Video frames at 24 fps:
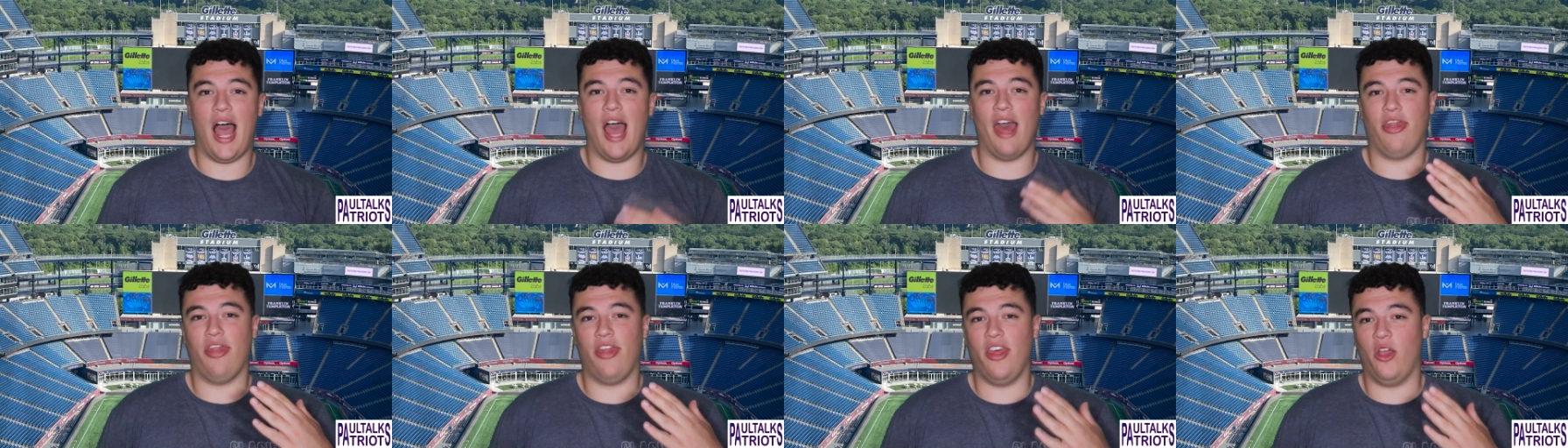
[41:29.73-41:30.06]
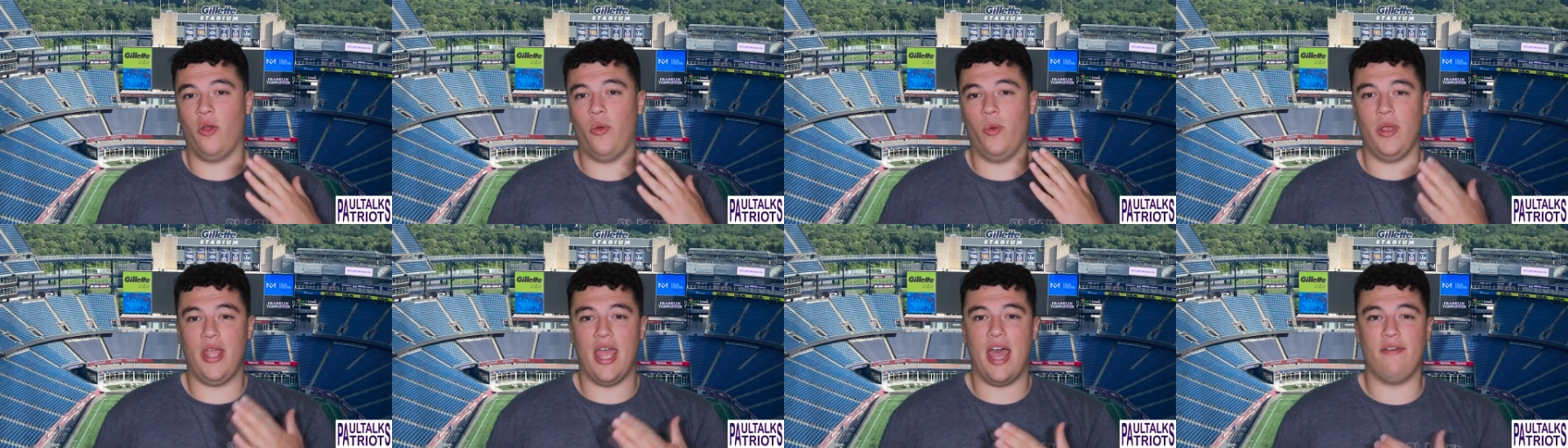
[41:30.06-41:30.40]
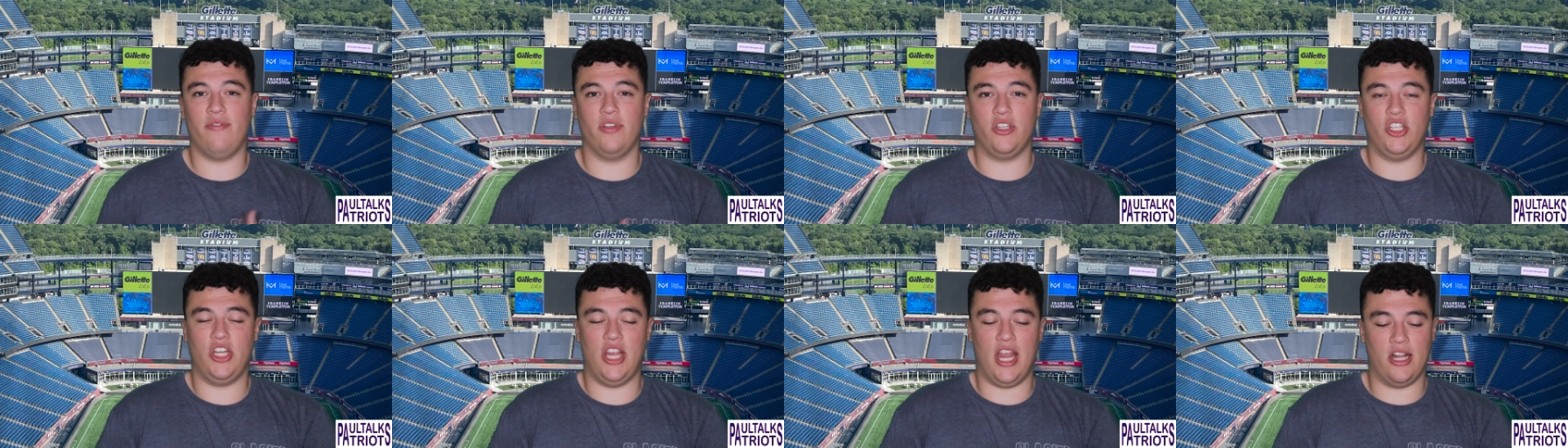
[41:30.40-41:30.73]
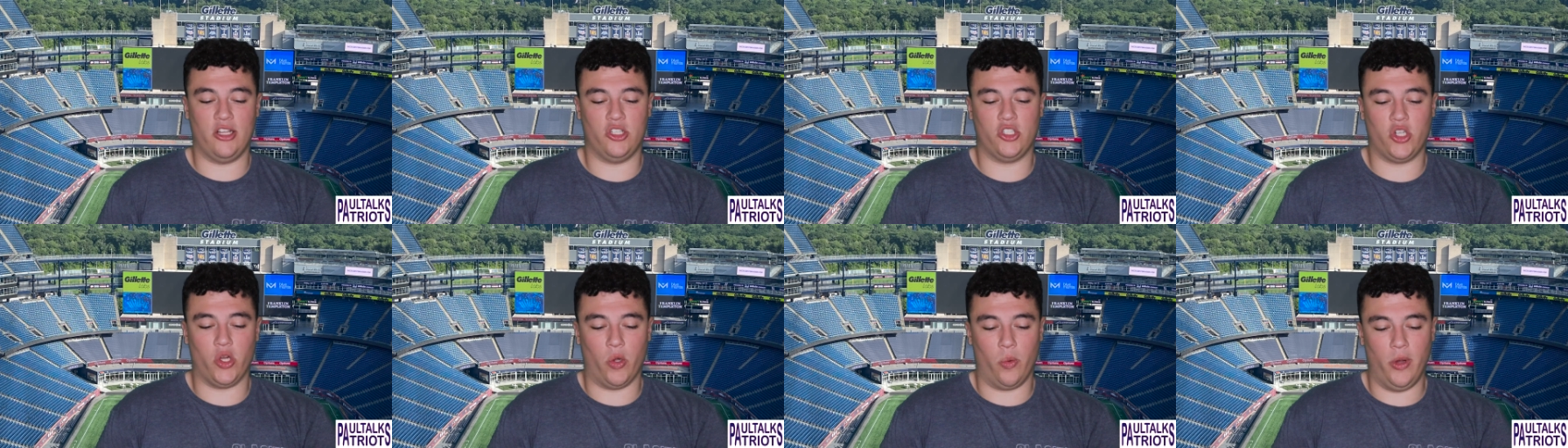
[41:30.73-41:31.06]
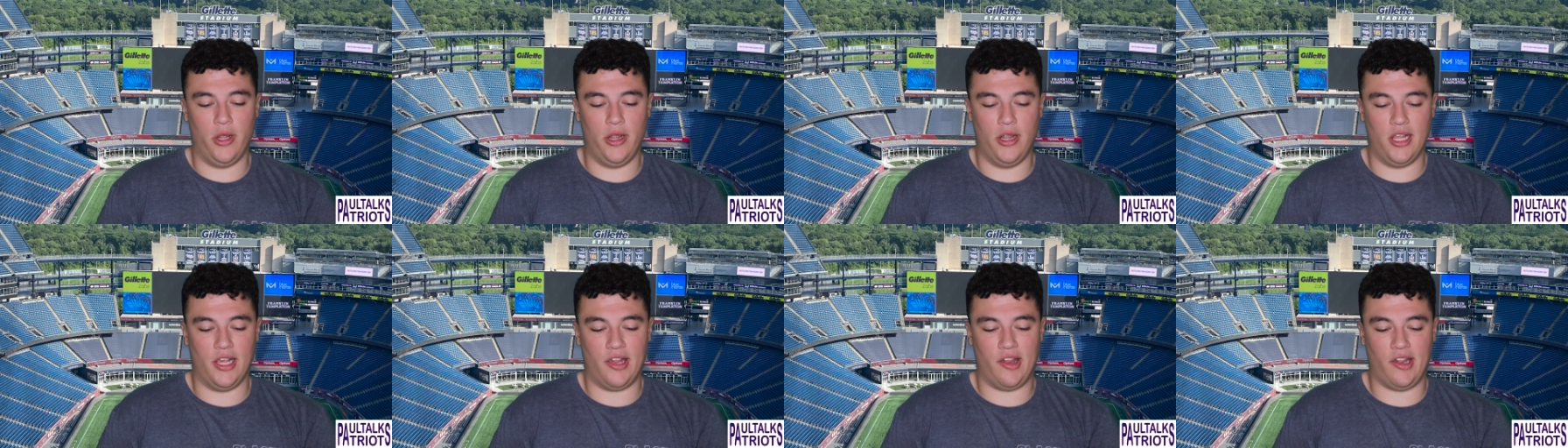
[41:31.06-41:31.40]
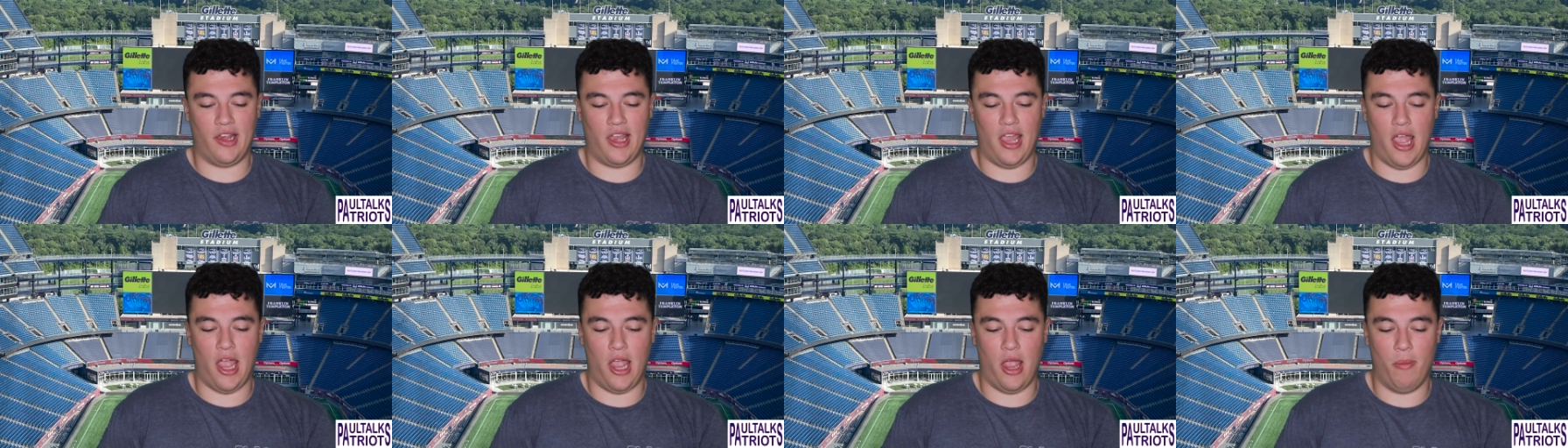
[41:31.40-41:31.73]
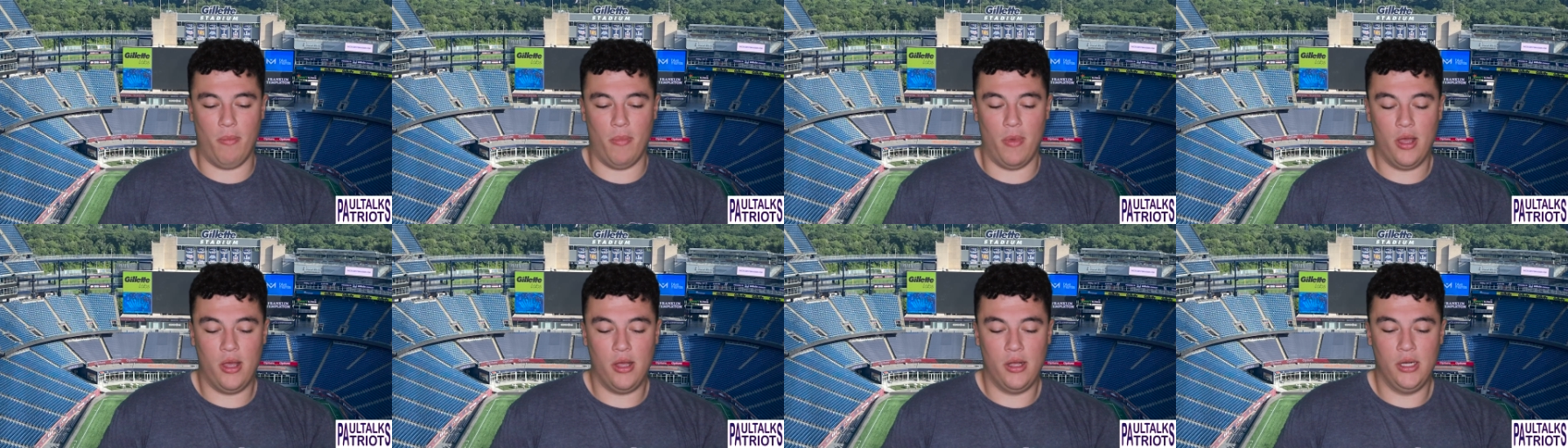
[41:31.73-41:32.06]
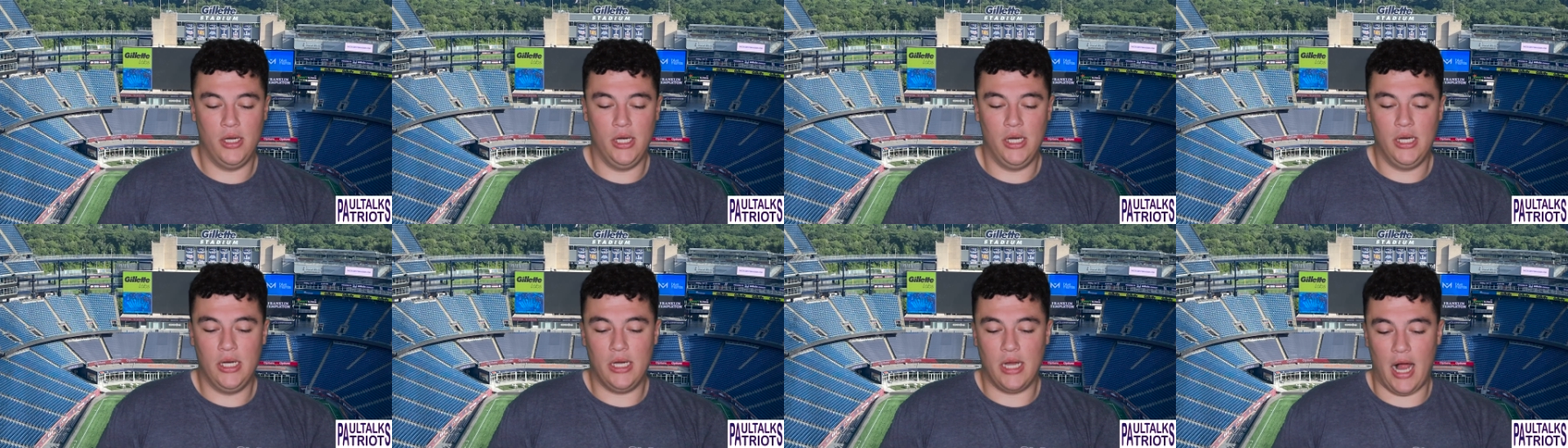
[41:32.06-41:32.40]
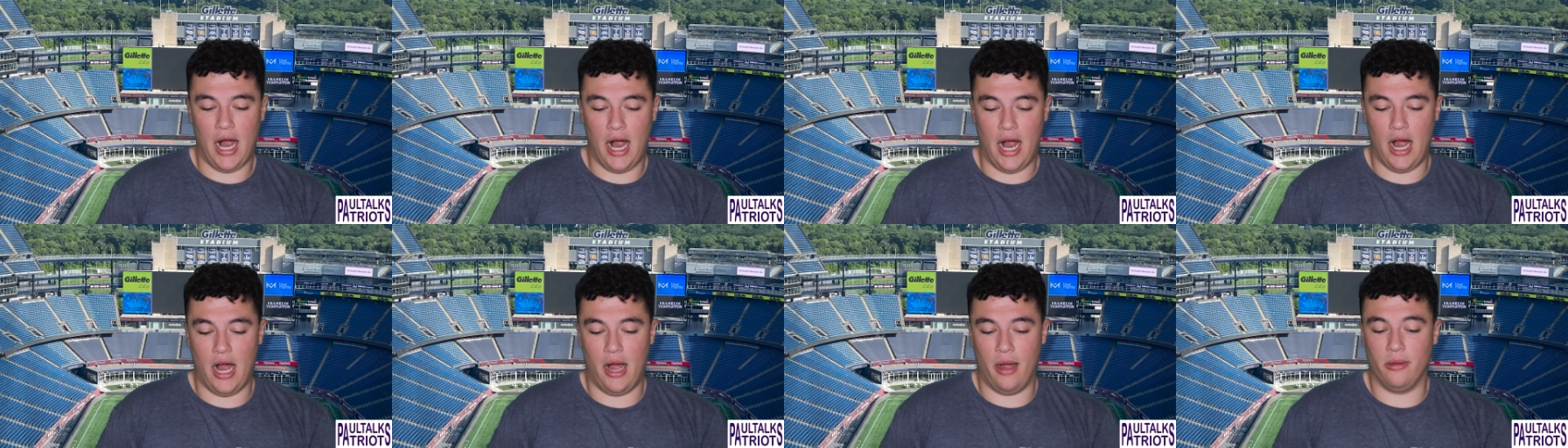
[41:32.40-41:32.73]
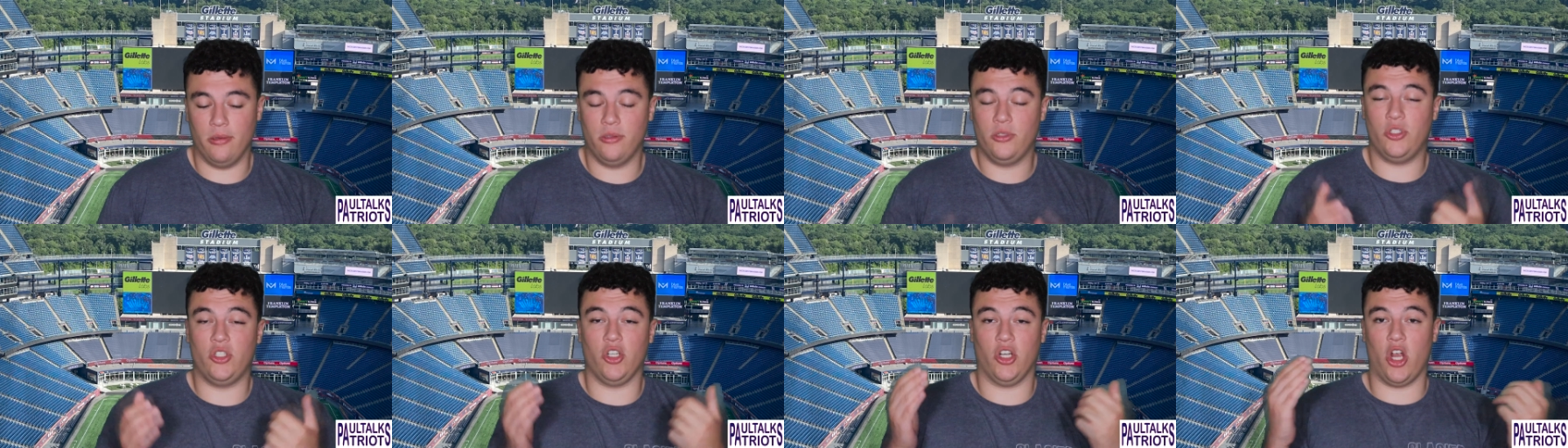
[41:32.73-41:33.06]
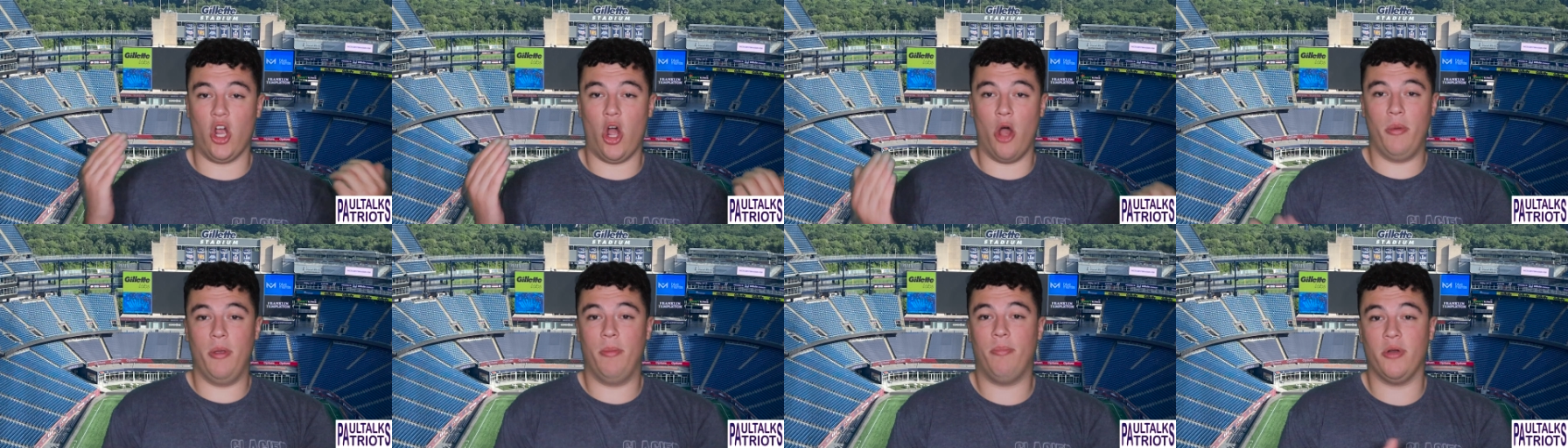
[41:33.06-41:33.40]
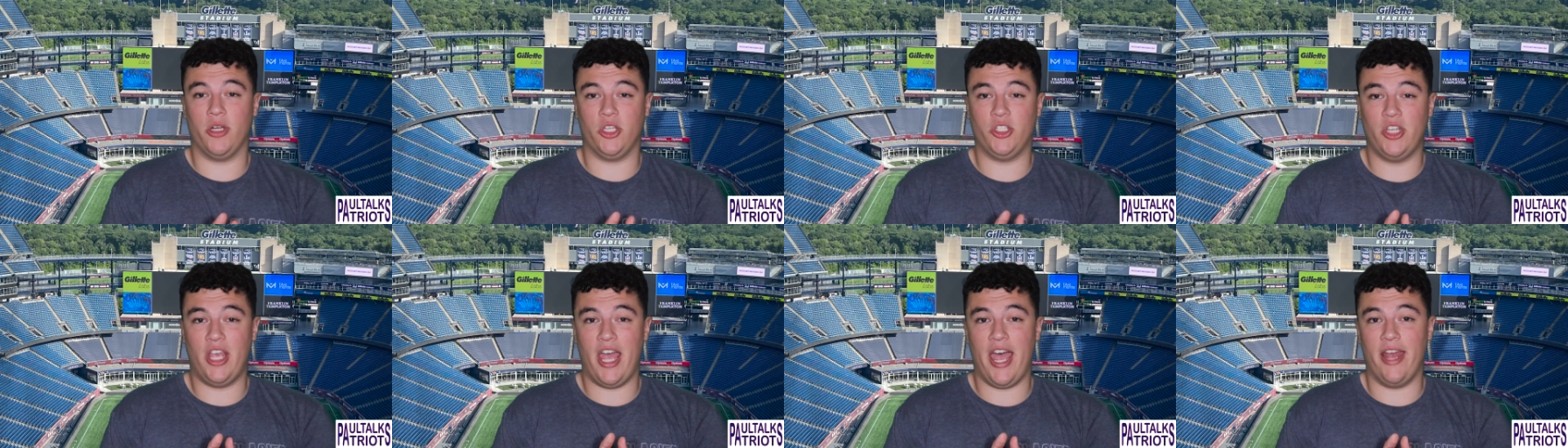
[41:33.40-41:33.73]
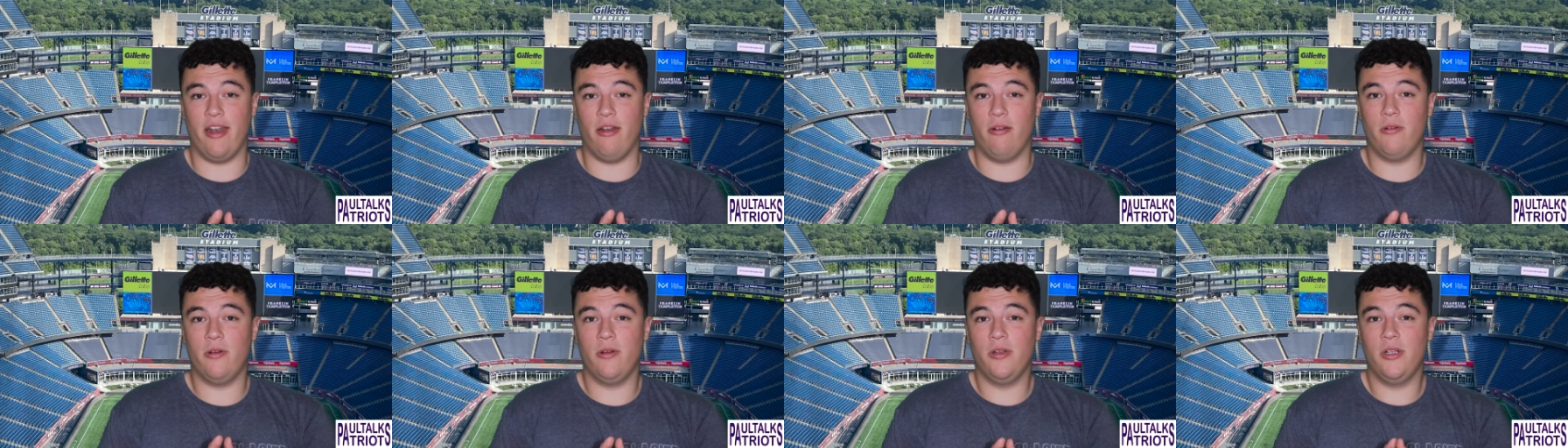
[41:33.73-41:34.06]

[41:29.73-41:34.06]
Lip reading: I think we have a chance to win this game. Jacoby Brissett